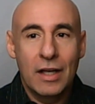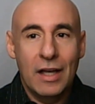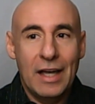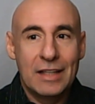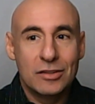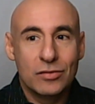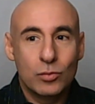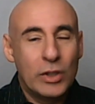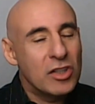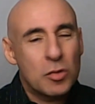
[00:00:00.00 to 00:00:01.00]
And
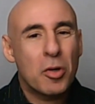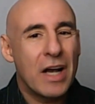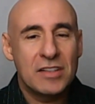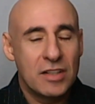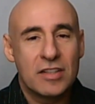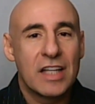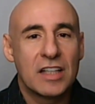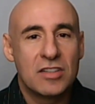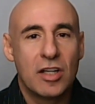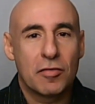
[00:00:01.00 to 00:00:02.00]
we just process
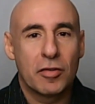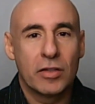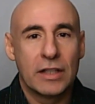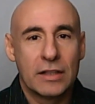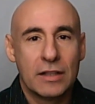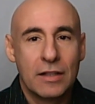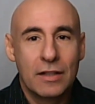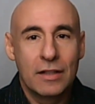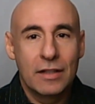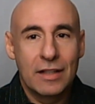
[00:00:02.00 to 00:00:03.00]
things differently.
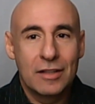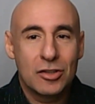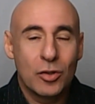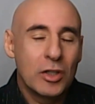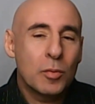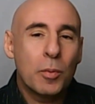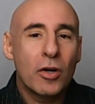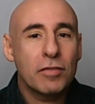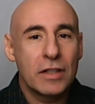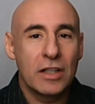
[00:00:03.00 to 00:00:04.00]
And so it's
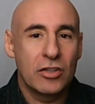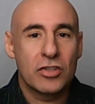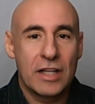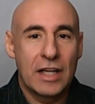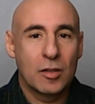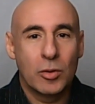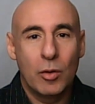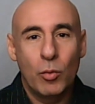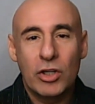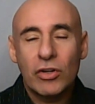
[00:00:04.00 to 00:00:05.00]
perfectly understandable.
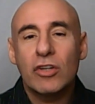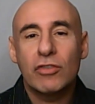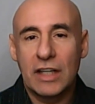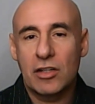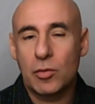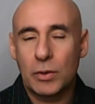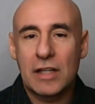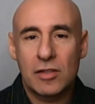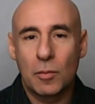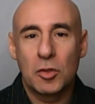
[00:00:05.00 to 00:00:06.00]
And when you're in a relationship with
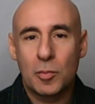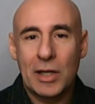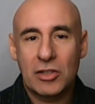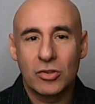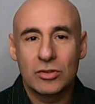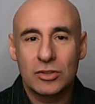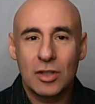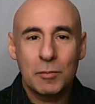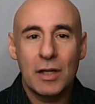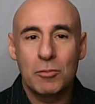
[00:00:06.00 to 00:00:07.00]
that someone special,
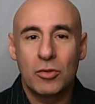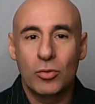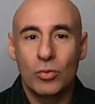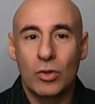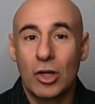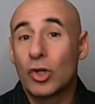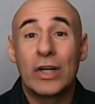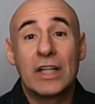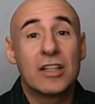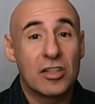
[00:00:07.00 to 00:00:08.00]
sometimes you
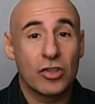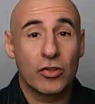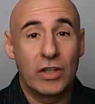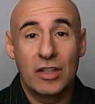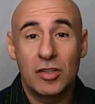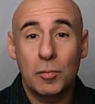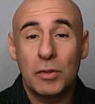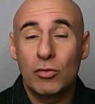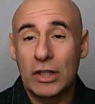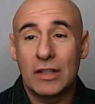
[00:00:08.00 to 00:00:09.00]
agree to disagree. You
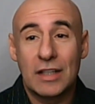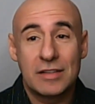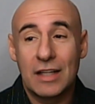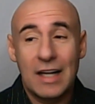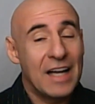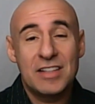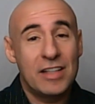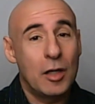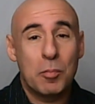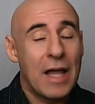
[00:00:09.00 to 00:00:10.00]
simply realize that I
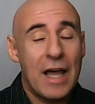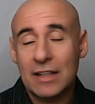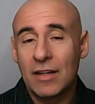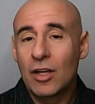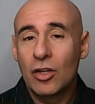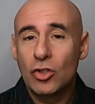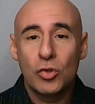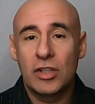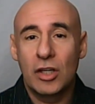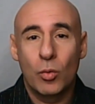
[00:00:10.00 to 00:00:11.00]
see it black, you
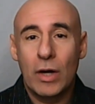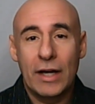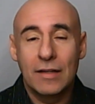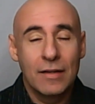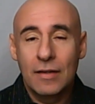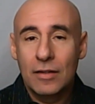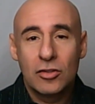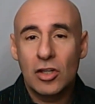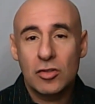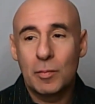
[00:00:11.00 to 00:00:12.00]
see it white.
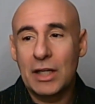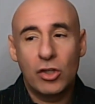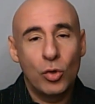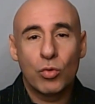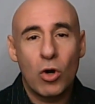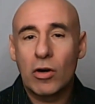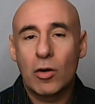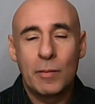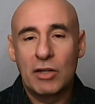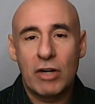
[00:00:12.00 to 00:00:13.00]
doesn't make you wrong
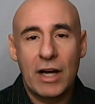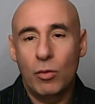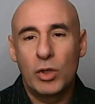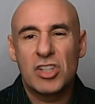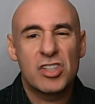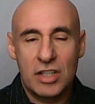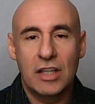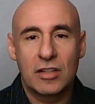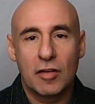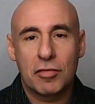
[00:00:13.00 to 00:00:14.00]
or me right. We just see
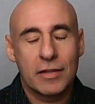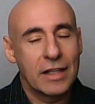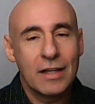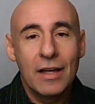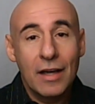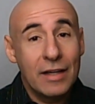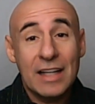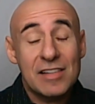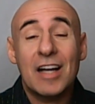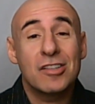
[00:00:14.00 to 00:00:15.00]
it differently. And
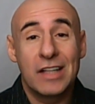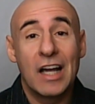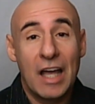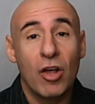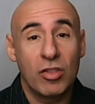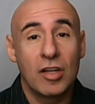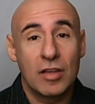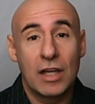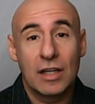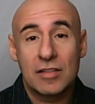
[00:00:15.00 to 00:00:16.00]
that's actually a healthy
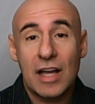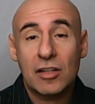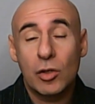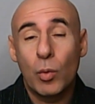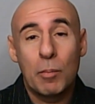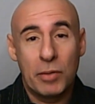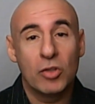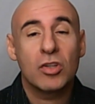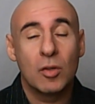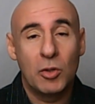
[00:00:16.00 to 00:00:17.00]
thing. It's actually what
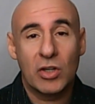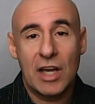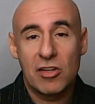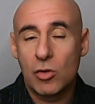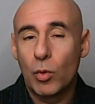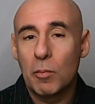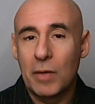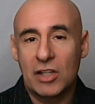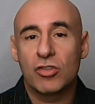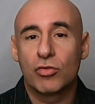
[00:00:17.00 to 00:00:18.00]
builds communication, what
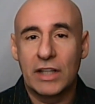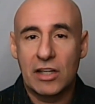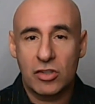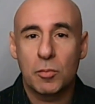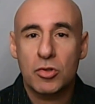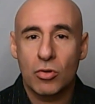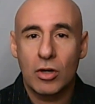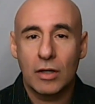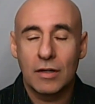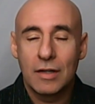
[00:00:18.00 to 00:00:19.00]
makes a relationship
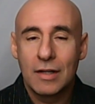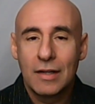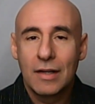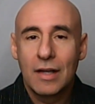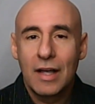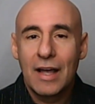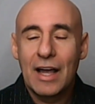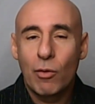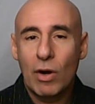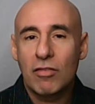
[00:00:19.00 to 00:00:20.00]
stronger.
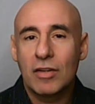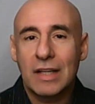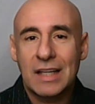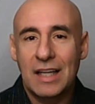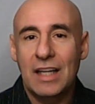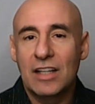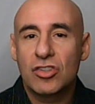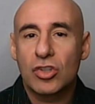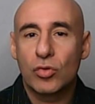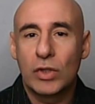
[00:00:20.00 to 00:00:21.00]
However, the key
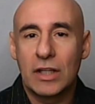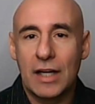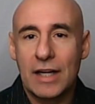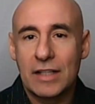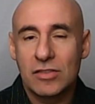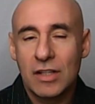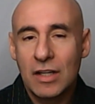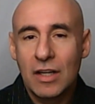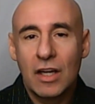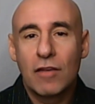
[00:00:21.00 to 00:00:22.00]
is to realize
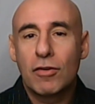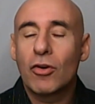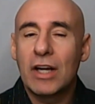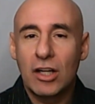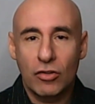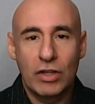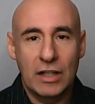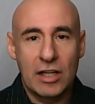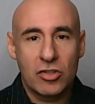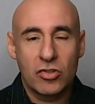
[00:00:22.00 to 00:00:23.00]
if you're in a
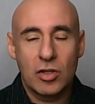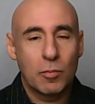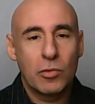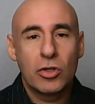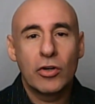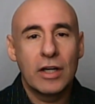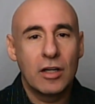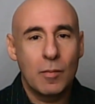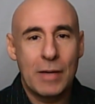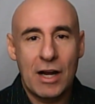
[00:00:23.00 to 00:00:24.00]
relationship, you're
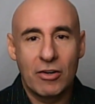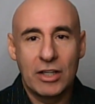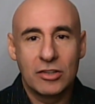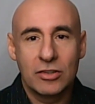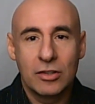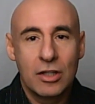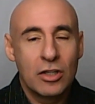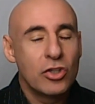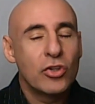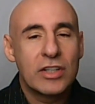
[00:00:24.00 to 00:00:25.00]
in a marriage,
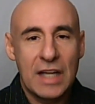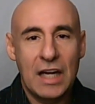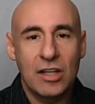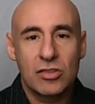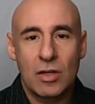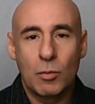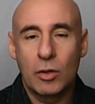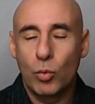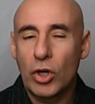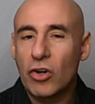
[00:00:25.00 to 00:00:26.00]
you're dating
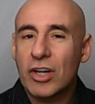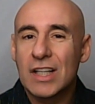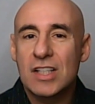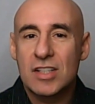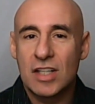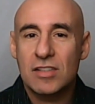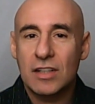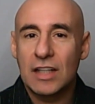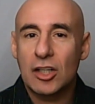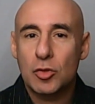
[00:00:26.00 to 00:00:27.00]
someone where you're
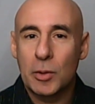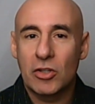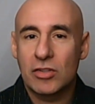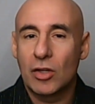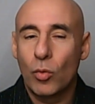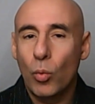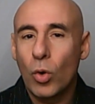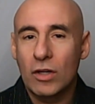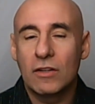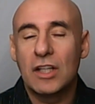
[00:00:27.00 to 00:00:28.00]
consistently experiencing
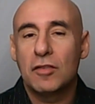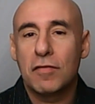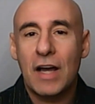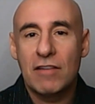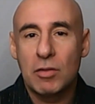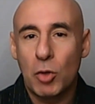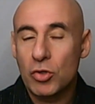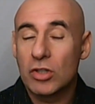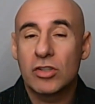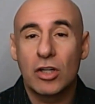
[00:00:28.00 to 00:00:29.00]
one of these five
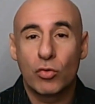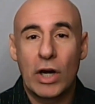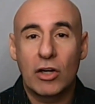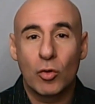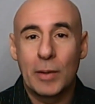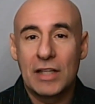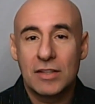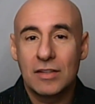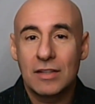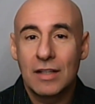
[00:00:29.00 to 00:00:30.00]
emotions on a regular
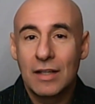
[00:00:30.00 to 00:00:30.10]
basis,